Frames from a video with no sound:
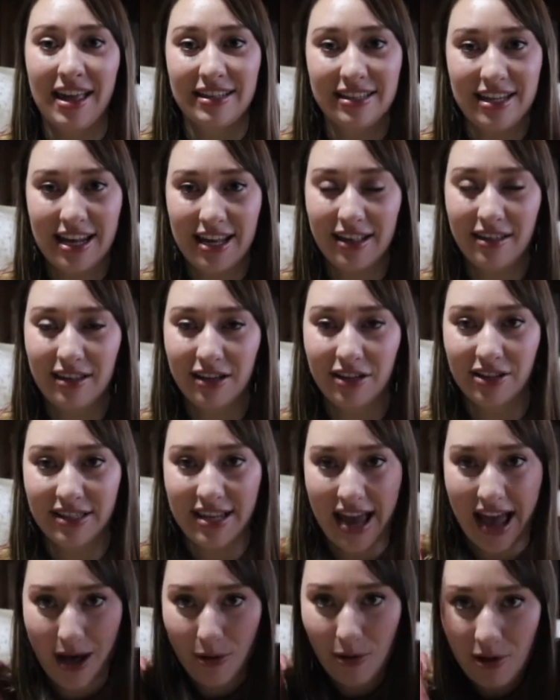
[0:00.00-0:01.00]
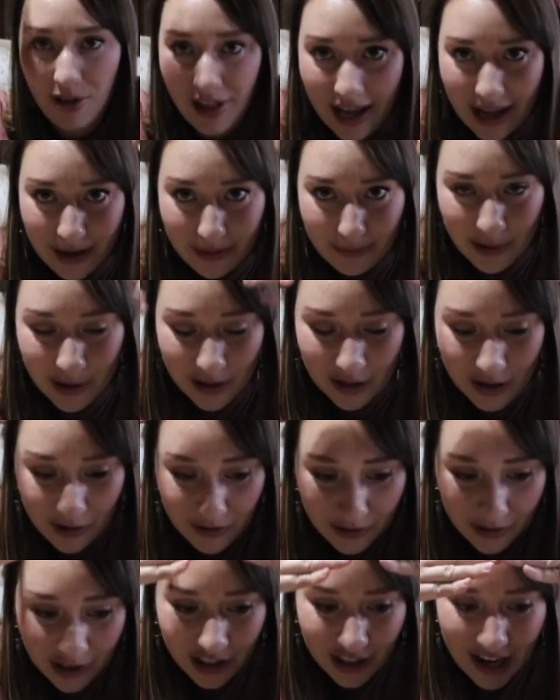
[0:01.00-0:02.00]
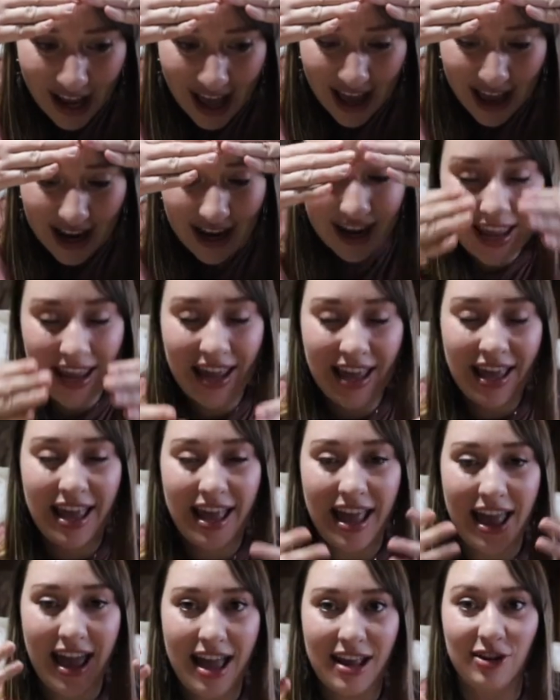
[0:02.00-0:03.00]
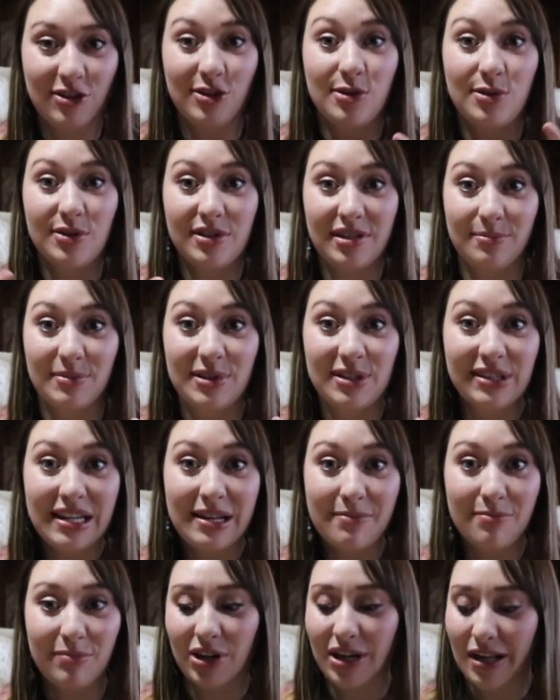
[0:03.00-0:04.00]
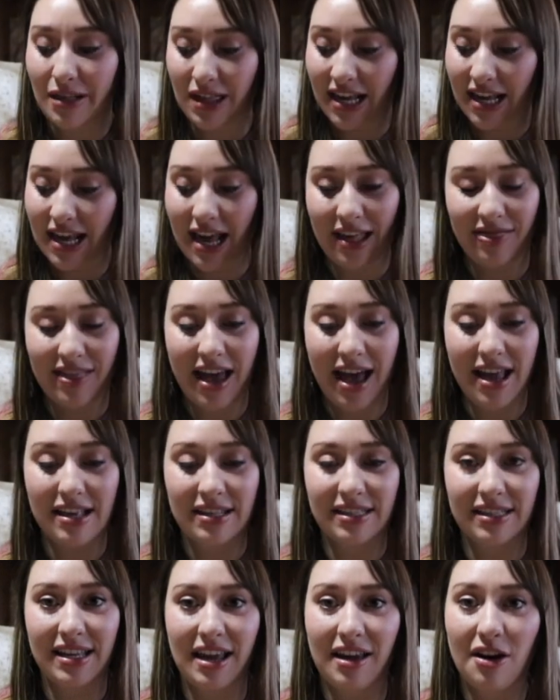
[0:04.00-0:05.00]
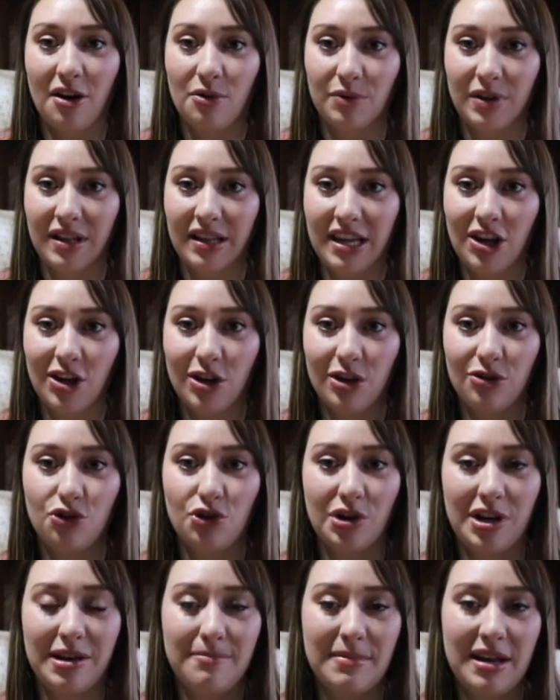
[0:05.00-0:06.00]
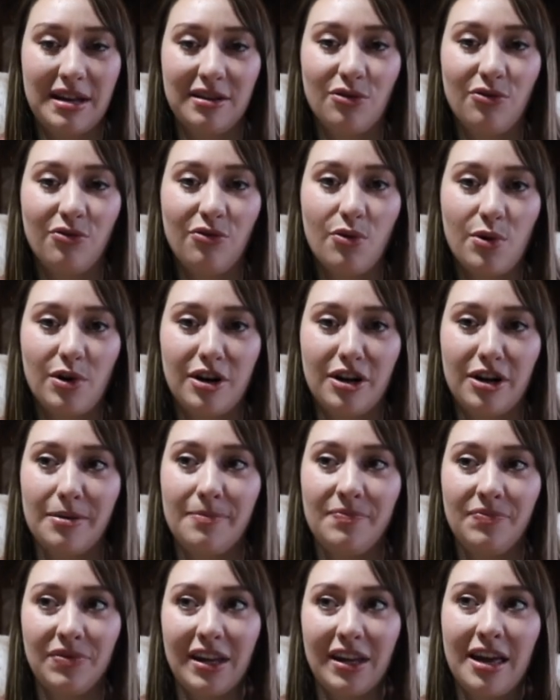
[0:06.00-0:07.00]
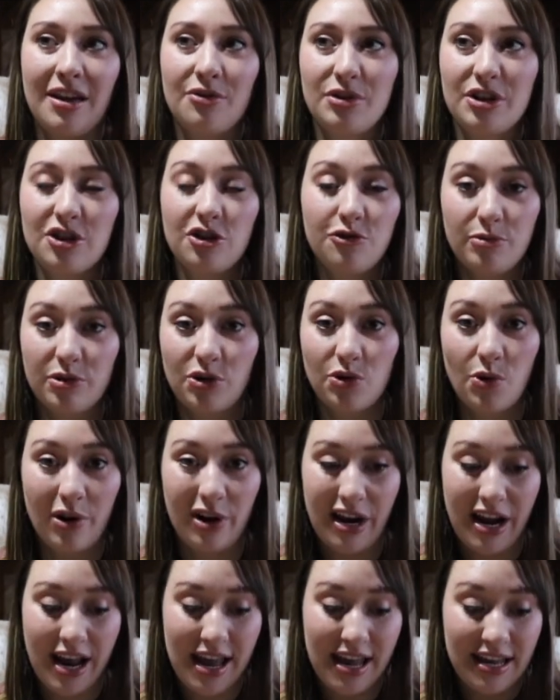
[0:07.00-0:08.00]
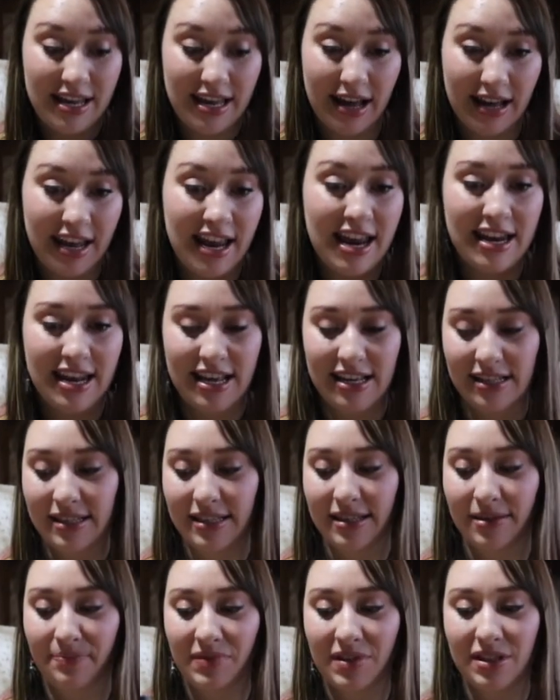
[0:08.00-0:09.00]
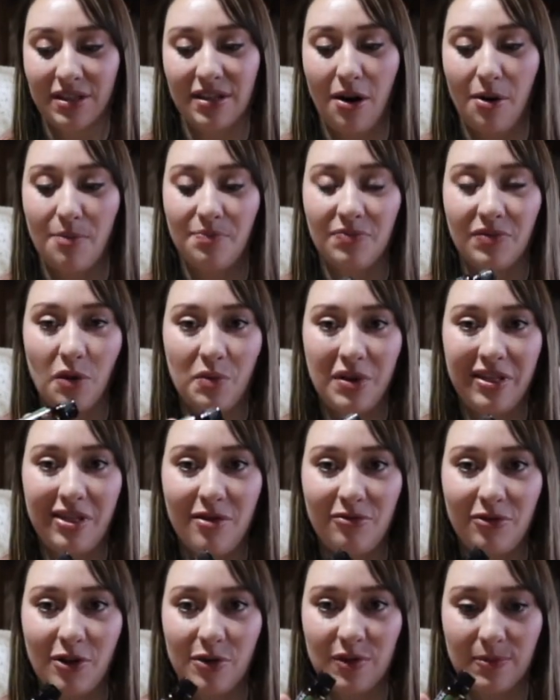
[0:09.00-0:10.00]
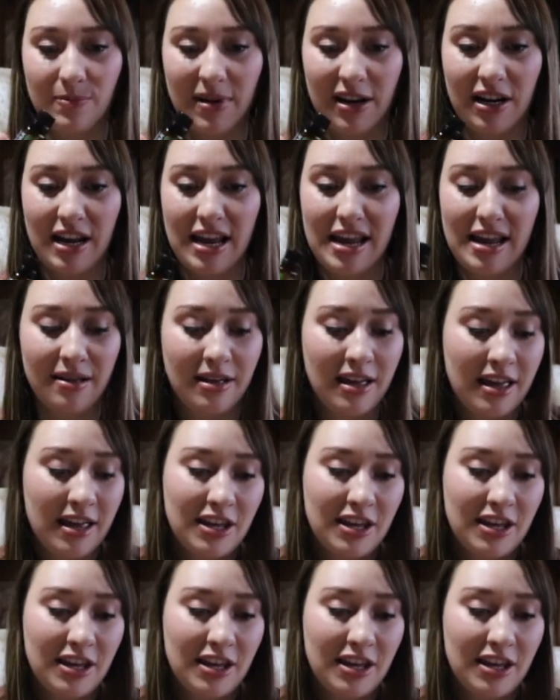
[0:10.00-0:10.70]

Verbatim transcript: Take a little towel and put it over your head and do some steam breathing and that is like a really good treatment for respiratory yuckiness. So we love rosemary.